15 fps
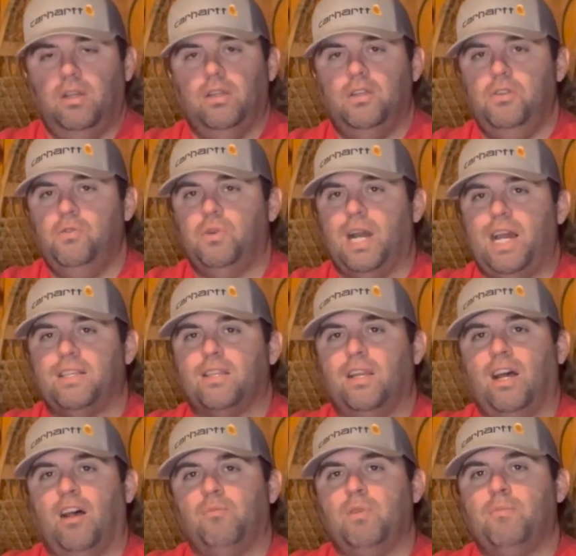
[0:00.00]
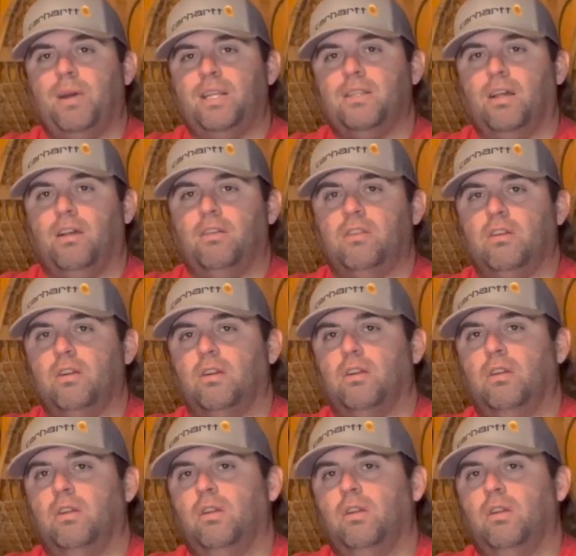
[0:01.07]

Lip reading: You guys can help me by telling your